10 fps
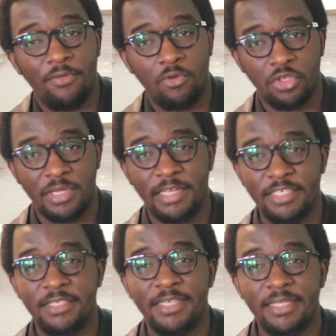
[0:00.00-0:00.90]
of course, I
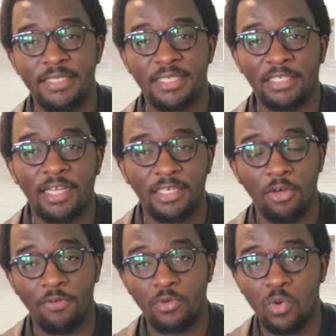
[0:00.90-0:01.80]
did say this at
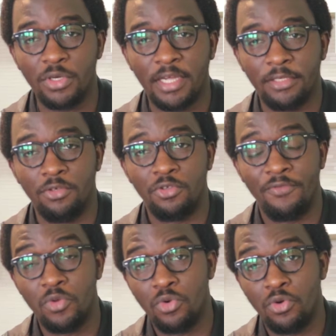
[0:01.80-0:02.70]
Love Code, and those of
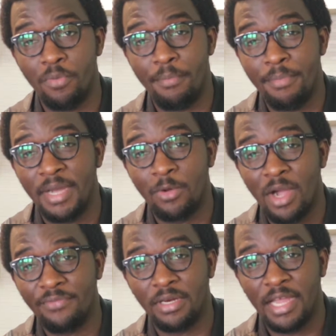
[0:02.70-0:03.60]
you who know my
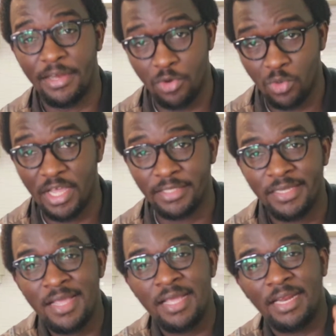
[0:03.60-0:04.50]
wife and I know
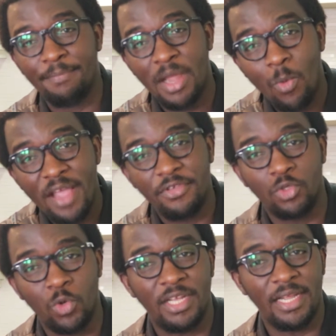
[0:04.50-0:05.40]
that my wife is
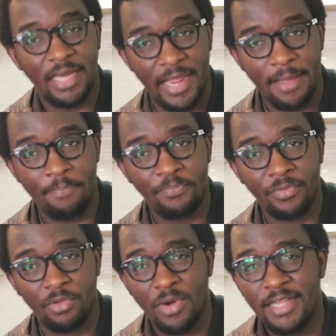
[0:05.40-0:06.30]
older than I am.
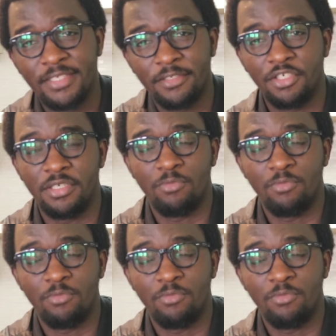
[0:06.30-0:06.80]
Right?